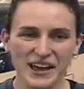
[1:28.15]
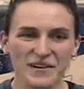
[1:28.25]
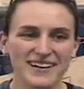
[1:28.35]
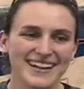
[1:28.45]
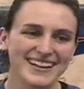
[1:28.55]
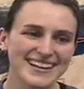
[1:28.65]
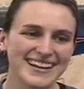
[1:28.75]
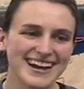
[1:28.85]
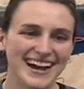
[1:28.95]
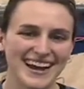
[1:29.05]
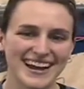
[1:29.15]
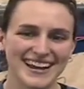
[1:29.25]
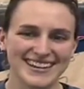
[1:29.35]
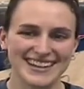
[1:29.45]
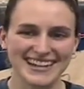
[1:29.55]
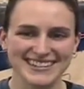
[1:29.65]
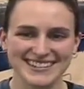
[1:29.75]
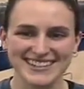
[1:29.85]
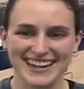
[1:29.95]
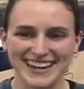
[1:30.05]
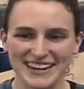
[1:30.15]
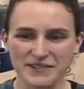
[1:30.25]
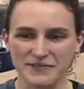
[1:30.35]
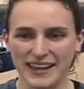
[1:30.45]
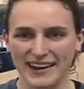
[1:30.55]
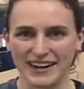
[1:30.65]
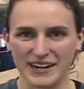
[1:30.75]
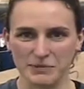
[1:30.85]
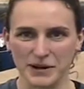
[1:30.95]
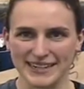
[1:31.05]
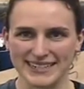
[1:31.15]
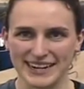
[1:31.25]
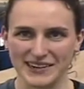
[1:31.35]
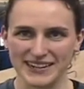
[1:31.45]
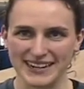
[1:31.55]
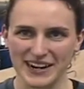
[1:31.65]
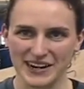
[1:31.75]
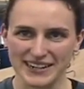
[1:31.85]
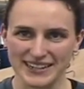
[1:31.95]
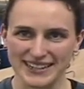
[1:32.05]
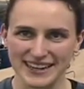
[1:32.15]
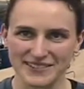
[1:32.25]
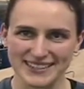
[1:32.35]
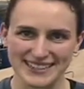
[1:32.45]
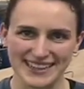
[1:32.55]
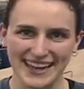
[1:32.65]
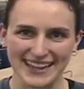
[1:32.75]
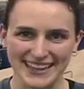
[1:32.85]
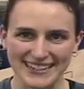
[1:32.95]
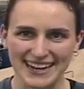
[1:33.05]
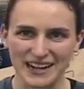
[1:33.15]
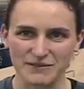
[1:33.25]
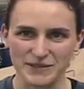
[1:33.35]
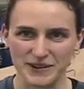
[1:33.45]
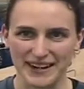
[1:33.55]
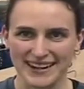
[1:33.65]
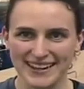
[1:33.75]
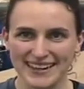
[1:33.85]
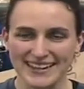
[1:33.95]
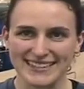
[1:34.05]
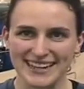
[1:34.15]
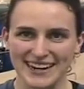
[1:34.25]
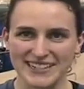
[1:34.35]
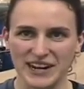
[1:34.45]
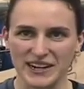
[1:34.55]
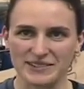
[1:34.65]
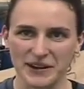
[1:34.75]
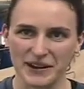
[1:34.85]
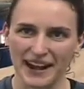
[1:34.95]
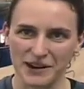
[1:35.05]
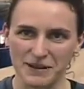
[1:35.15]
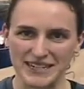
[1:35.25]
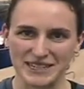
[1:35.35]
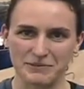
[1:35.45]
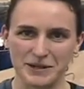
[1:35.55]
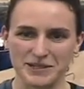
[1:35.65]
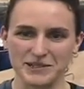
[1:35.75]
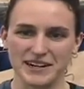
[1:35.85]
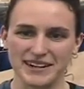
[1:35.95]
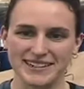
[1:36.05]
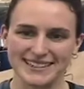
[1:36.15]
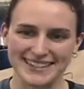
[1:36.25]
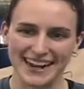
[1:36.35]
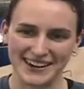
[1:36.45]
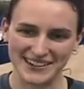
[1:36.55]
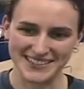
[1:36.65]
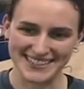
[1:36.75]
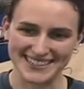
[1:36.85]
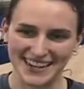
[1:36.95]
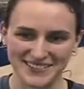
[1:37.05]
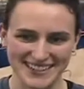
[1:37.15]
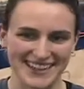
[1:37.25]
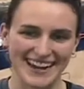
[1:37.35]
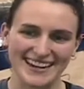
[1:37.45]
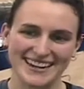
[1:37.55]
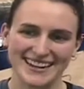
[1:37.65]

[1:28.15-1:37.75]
Well, yesterday Eric pointed out an article that was in the LA Times where Sarah talked about how much the pursuit hurts and how you just have to, like,